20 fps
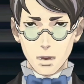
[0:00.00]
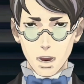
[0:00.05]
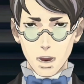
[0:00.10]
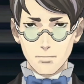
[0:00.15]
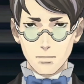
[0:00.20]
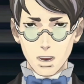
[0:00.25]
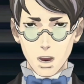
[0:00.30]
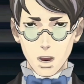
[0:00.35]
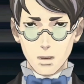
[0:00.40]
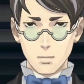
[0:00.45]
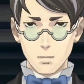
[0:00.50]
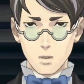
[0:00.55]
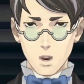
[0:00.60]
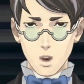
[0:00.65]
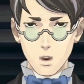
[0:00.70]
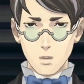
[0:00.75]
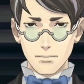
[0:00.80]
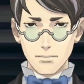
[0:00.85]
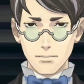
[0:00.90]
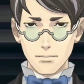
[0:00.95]
with Britain more
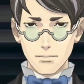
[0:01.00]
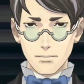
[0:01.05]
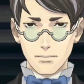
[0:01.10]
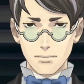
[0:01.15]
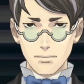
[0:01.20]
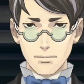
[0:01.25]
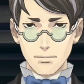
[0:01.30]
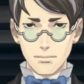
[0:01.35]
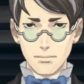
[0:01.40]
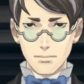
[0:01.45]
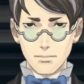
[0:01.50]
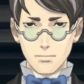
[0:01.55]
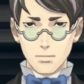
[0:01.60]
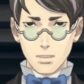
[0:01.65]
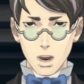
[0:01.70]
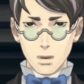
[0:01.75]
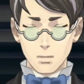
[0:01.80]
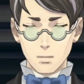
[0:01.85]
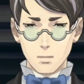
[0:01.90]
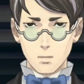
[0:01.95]
highly than anything at the
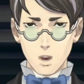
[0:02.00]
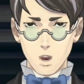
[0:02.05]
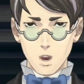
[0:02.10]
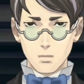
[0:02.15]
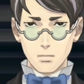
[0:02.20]
moment.